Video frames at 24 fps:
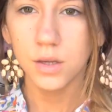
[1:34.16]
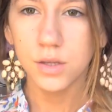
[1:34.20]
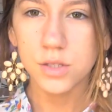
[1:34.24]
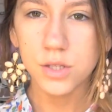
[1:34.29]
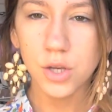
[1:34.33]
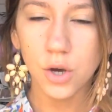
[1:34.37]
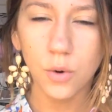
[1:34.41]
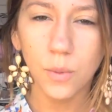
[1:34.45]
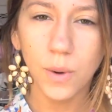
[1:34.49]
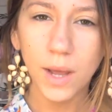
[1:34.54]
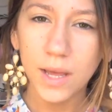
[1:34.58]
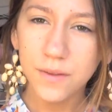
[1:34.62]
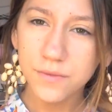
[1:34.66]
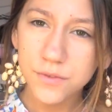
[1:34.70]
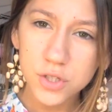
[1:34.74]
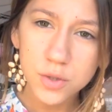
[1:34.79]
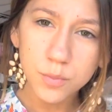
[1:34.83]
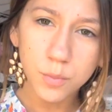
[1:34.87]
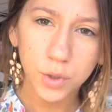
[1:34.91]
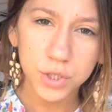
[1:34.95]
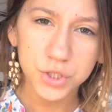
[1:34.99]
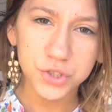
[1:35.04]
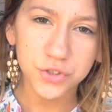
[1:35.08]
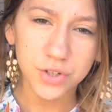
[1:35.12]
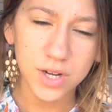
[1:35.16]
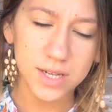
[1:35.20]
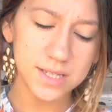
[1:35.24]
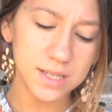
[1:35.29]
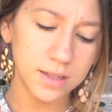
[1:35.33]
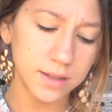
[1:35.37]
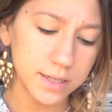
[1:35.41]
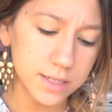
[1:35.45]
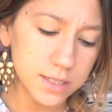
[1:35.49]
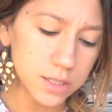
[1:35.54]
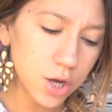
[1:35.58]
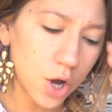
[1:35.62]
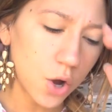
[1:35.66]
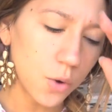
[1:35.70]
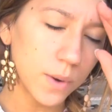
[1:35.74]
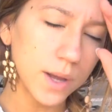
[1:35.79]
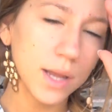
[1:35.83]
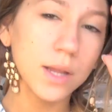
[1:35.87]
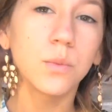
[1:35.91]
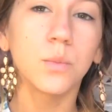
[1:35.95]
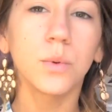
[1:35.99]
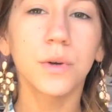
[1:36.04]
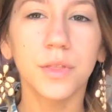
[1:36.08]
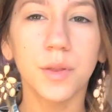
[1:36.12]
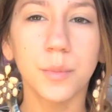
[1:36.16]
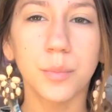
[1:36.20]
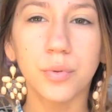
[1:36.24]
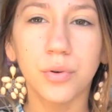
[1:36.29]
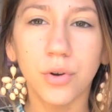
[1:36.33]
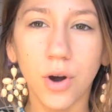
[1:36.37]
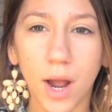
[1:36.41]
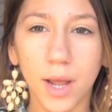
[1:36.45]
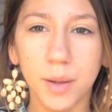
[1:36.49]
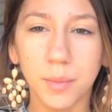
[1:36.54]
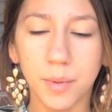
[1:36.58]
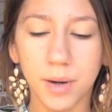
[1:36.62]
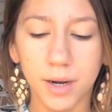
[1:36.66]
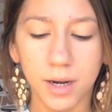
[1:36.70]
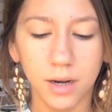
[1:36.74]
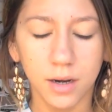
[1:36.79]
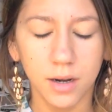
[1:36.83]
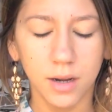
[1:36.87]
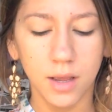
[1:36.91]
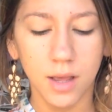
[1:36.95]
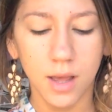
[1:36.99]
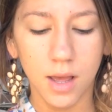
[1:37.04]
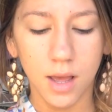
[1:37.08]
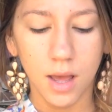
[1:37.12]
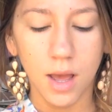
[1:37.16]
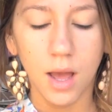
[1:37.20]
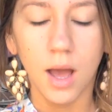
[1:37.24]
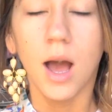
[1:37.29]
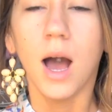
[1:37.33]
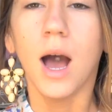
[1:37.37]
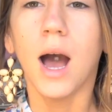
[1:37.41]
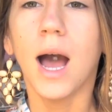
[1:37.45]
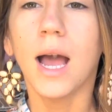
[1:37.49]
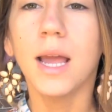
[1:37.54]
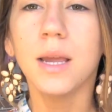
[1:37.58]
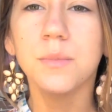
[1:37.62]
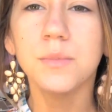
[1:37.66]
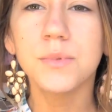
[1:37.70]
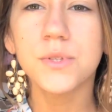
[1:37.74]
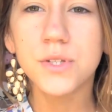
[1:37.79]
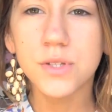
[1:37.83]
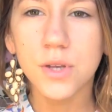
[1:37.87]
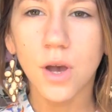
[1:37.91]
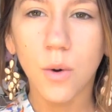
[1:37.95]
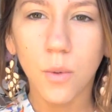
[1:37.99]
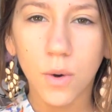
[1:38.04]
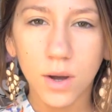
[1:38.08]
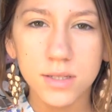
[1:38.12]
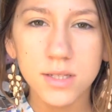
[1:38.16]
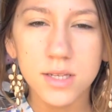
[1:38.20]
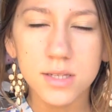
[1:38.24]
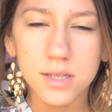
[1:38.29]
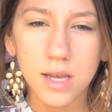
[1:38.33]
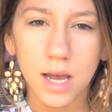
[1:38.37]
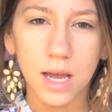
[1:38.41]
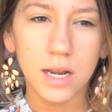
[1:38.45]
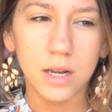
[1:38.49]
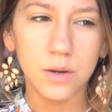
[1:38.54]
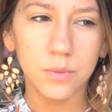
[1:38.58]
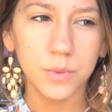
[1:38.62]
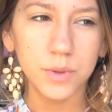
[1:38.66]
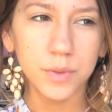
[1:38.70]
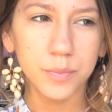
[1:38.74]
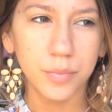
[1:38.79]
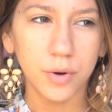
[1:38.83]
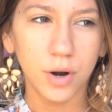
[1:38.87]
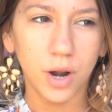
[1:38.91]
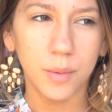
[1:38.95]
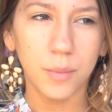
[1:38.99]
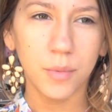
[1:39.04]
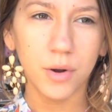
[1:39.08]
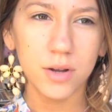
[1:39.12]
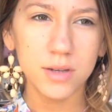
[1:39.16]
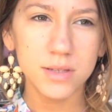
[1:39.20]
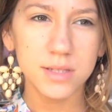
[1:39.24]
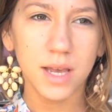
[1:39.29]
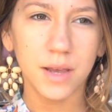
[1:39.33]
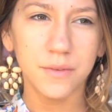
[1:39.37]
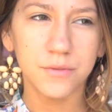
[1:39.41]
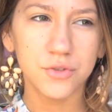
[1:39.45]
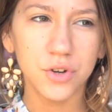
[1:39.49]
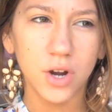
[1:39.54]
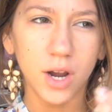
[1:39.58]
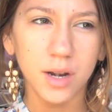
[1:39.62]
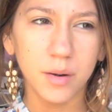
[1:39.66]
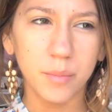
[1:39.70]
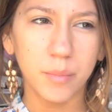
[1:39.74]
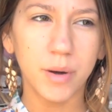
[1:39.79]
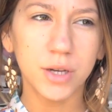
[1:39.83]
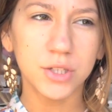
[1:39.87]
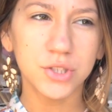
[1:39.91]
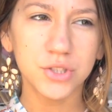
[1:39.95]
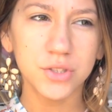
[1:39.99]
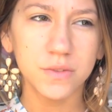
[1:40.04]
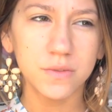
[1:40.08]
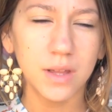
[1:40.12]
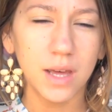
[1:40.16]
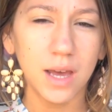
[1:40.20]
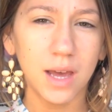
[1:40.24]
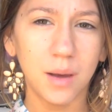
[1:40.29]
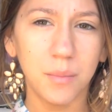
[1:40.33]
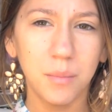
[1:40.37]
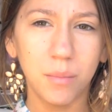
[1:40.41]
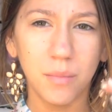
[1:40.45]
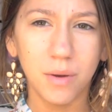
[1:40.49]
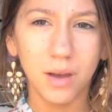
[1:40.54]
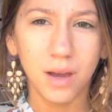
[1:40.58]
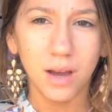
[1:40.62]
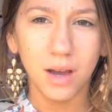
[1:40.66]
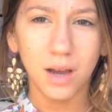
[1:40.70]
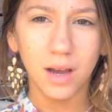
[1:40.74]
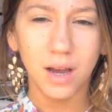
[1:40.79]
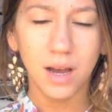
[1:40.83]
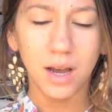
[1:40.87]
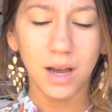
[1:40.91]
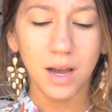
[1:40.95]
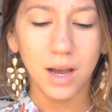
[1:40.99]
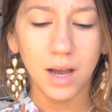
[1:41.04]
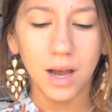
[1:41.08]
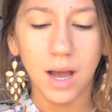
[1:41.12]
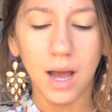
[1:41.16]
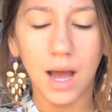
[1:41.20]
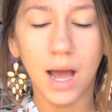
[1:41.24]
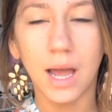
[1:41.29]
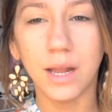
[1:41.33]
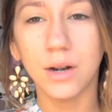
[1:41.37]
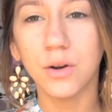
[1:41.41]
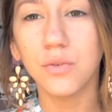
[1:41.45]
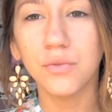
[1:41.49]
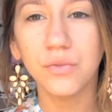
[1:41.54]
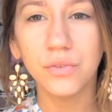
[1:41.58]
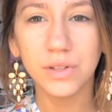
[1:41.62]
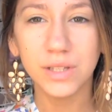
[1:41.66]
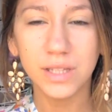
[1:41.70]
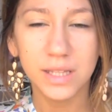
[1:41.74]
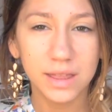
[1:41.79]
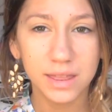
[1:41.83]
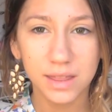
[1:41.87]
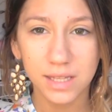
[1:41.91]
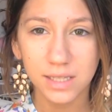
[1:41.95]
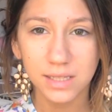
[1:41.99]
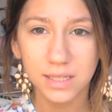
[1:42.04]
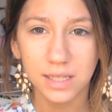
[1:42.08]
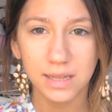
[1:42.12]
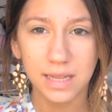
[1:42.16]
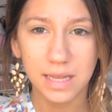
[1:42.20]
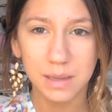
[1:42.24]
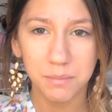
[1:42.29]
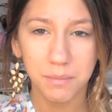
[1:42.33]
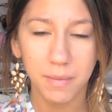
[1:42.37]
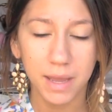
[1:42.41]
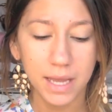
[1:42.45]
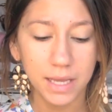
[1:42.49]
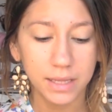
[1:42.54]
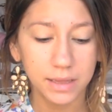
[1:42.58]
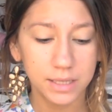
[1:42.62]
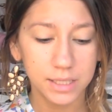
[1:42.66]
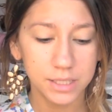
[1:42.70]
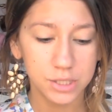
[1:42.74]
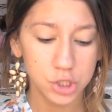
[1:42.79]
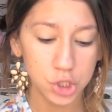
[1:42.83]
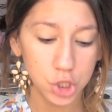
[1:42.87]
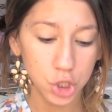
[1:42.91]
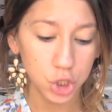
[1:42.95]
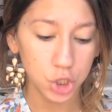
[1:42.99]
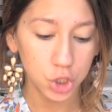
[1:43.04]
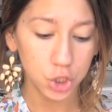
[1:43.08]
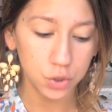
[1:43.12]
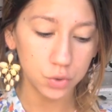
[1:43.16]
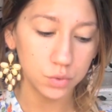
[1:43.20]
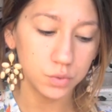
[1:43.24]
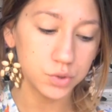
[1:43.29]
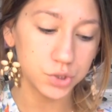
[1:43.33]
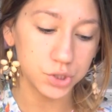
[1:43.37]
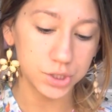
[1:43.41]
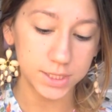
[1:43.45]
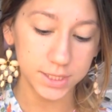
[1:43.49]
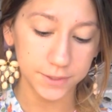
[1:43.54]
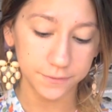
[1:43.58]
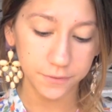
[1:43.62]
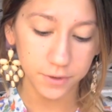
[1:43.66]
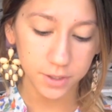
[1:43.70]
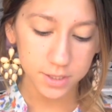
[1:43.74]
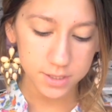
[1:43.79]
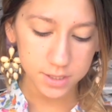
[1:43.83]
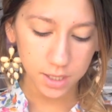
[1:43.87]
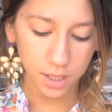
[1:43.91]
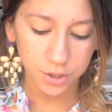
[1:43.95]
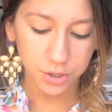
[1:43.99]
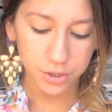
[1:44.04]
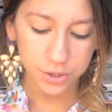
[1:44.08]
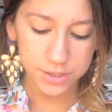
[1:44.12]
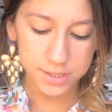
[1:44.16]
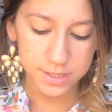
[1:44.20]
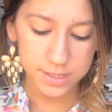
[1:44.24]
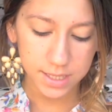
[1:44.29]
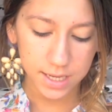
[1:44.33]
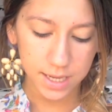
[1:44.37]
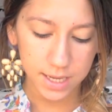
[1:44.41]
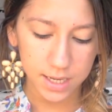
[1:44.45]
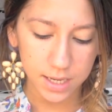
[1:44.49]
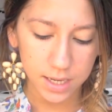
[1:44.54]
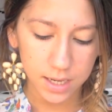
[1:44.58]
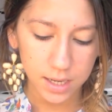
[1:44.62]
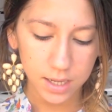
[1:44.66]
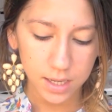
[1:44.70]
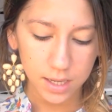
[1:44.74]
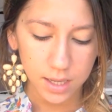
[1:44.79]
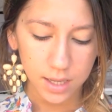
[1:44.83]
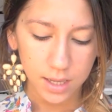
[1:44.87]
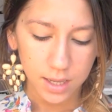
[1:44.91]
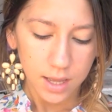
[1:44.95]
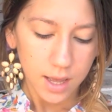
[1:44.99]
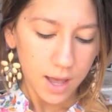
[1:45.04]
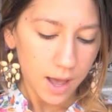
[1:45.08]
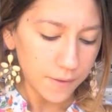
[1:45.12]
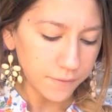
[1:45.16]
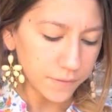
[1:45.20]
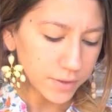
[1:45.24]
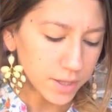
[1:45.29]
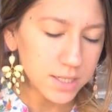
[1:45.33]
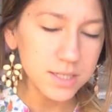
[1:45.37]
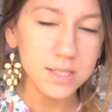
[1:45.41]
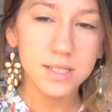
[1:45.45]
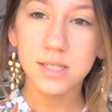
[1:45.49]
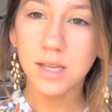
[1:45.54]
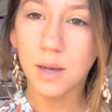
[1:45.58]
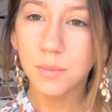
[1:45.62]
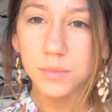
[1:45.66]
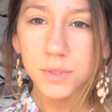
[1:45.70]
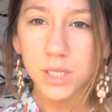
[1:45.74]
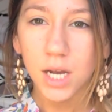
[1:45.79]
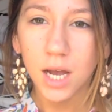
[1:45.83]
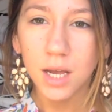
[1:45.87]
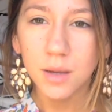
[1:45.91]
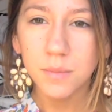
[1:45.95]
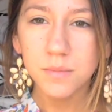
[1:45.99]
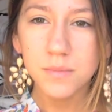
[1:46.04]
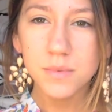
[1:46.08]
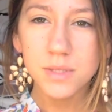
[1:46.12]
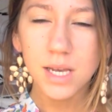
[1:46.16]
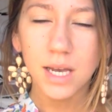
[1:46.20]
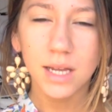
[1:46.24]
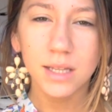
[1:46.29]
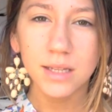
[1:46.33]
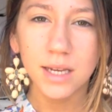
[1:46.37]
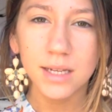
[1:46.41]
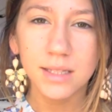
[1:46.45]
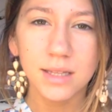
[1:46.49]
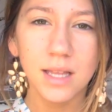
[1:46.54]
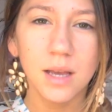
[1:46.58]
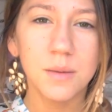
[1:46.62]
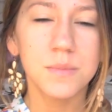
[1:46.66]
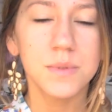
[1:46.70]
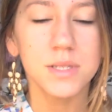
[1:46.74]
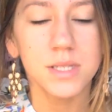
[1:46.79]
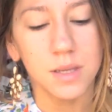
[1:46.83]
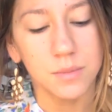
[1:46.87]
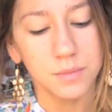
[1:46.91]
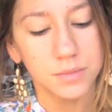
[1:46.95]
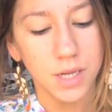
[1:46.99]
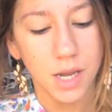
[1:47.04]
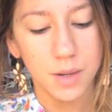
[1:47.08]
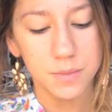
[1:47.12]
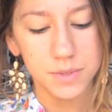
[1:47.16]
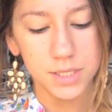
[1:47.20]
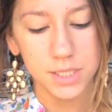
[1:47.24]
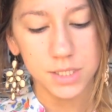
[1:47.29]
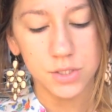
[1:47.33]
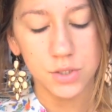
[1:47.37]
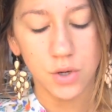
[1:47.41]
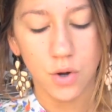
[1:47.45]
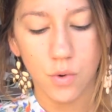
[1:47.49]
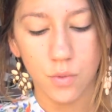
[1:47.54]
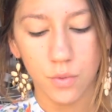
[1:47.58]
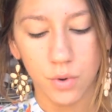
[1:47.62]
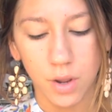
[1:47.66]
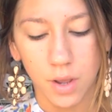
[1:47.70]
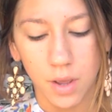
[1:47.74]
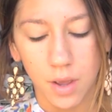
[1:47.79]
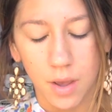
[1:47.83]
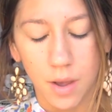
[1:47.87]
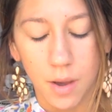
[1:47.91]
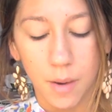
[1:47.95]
So after you moisturize, I like to go in with a primer. I am so undecided with primers. I've tried a bunch of them. I don't really think that they make this huge difference on your skin. I feel like sometimes I like them, sometimes I don't.